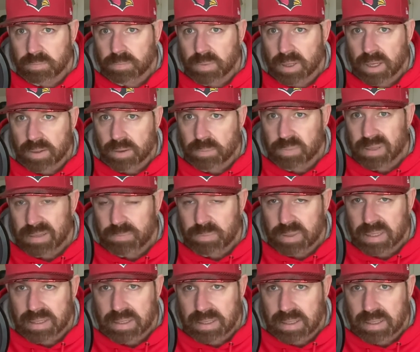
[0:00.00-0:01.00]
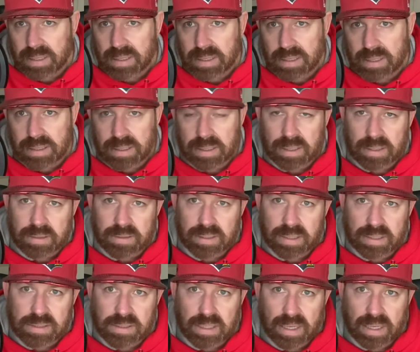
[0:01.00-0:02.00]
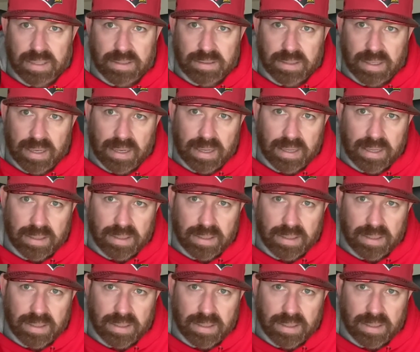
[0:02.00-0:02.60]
uh, the PPP and things like that.